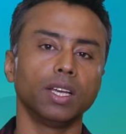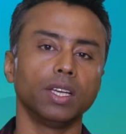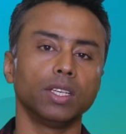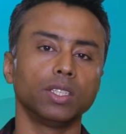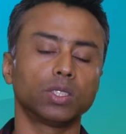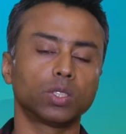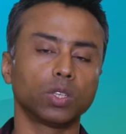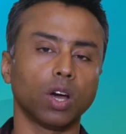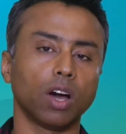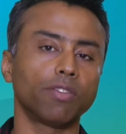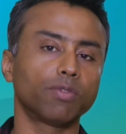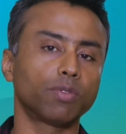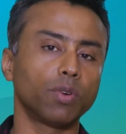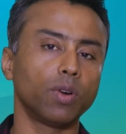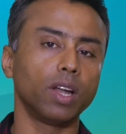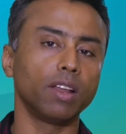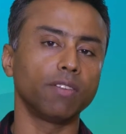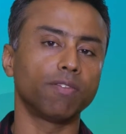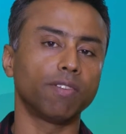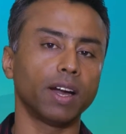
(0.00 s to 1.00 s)

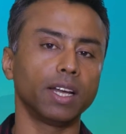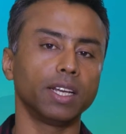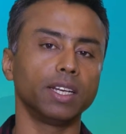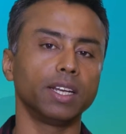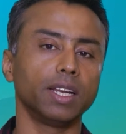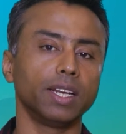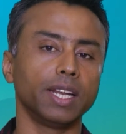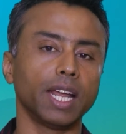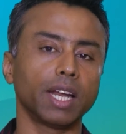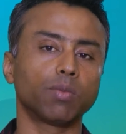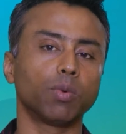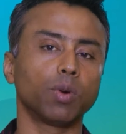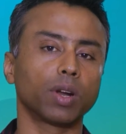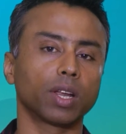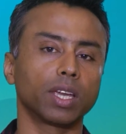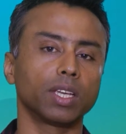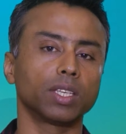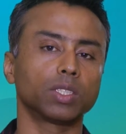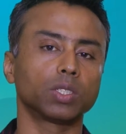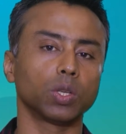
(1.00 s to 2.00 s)
software-defined
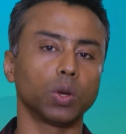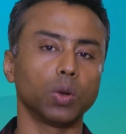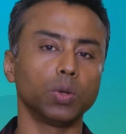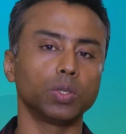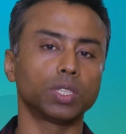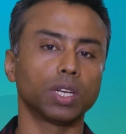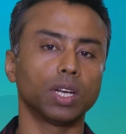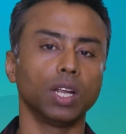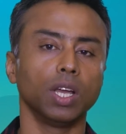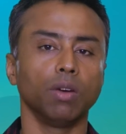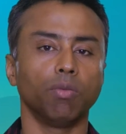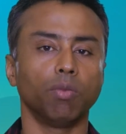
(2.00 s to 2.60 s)
networking solution